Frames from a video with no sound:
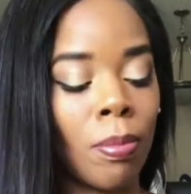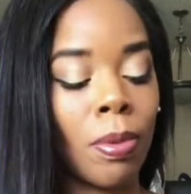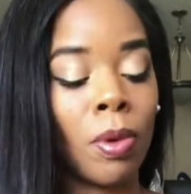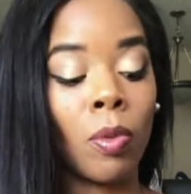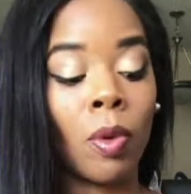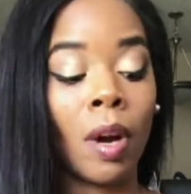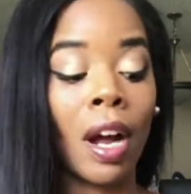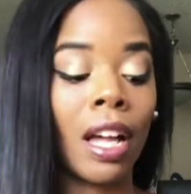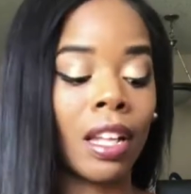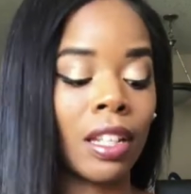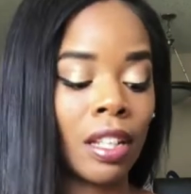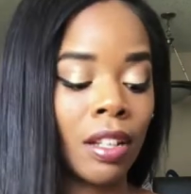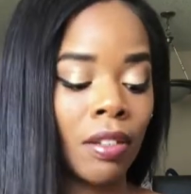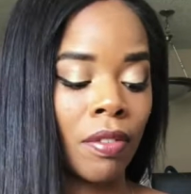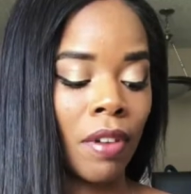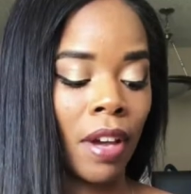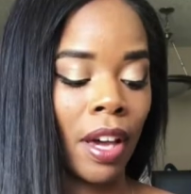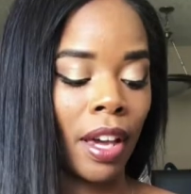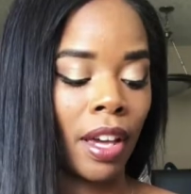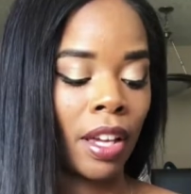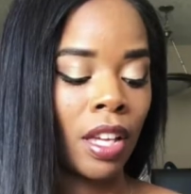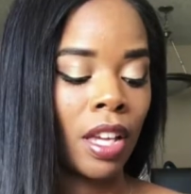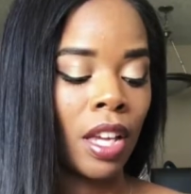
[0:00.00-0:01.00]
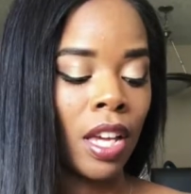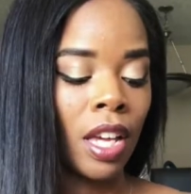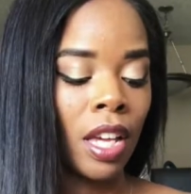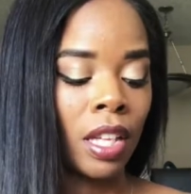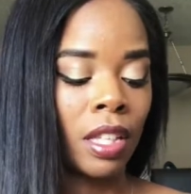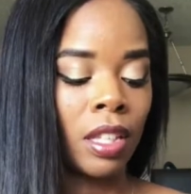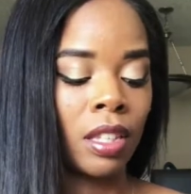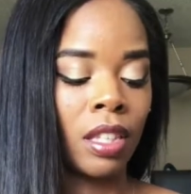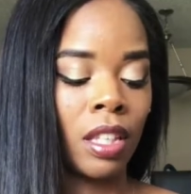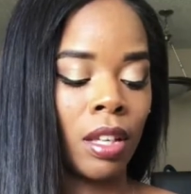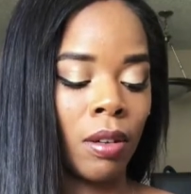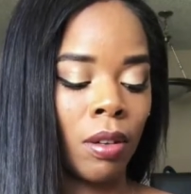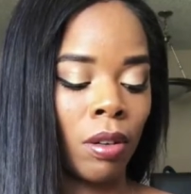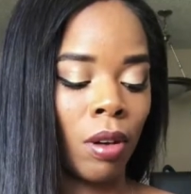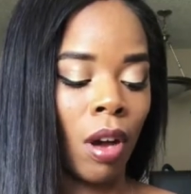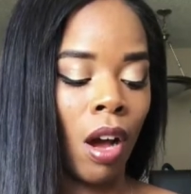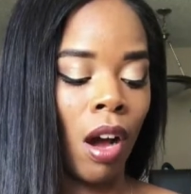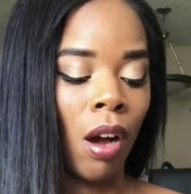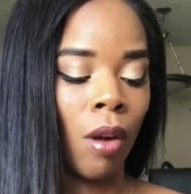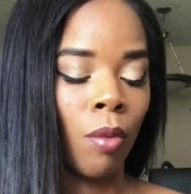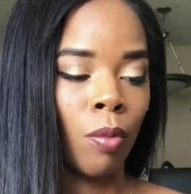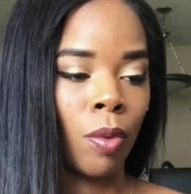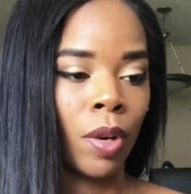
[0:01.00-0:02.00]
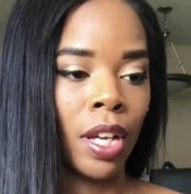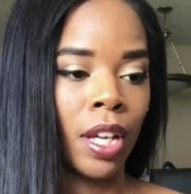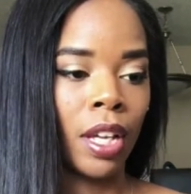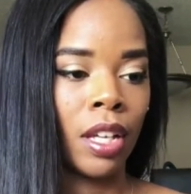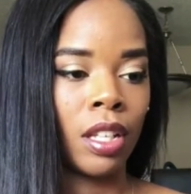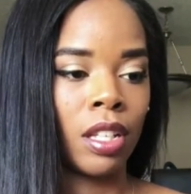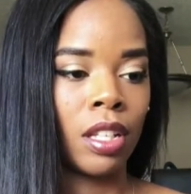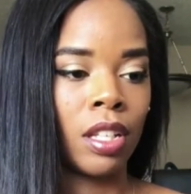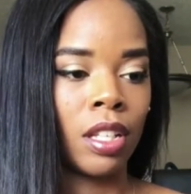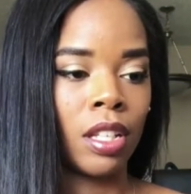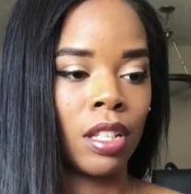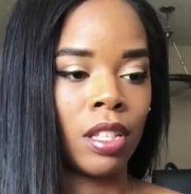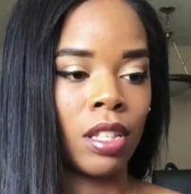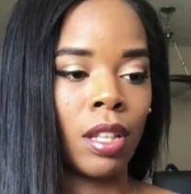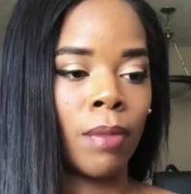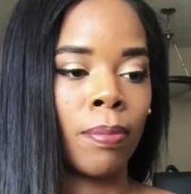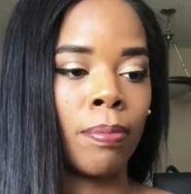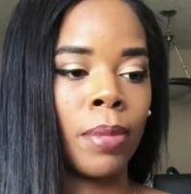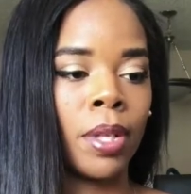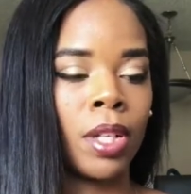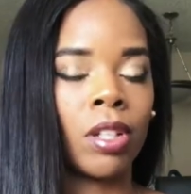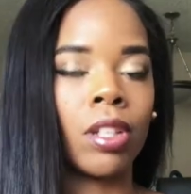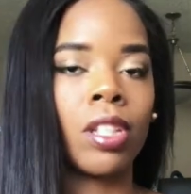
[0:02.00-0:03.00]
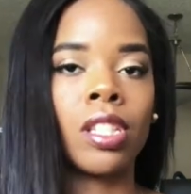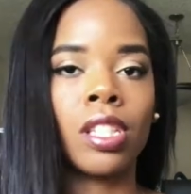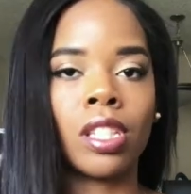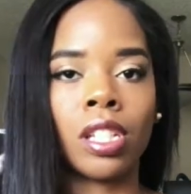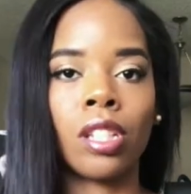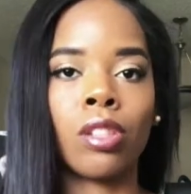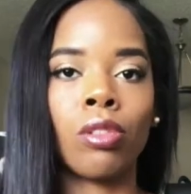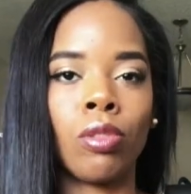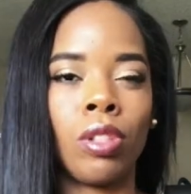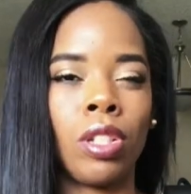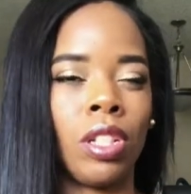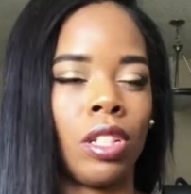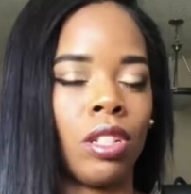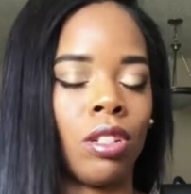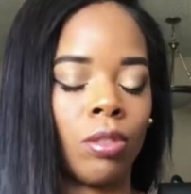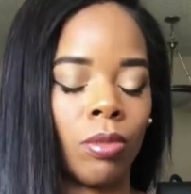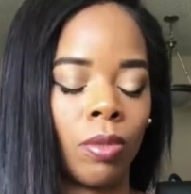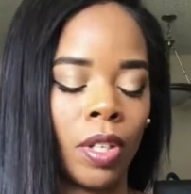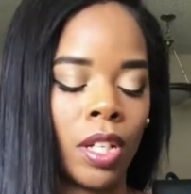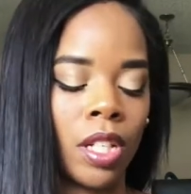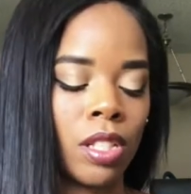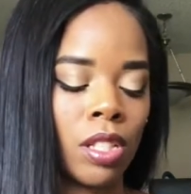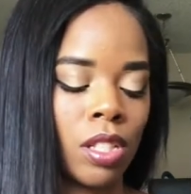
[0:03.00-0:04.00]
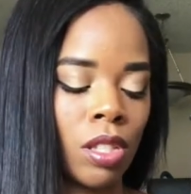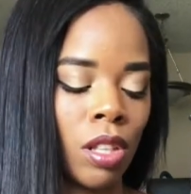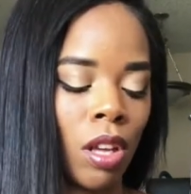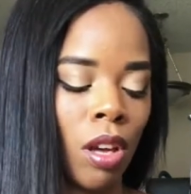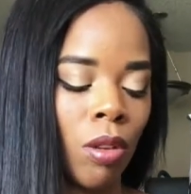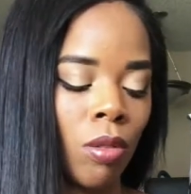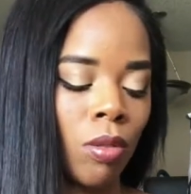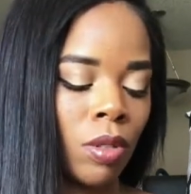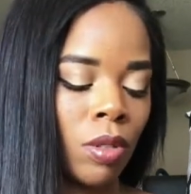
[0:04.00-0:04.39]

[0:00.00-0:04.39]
But where I live at, the rent, the bill is included in the rent, so.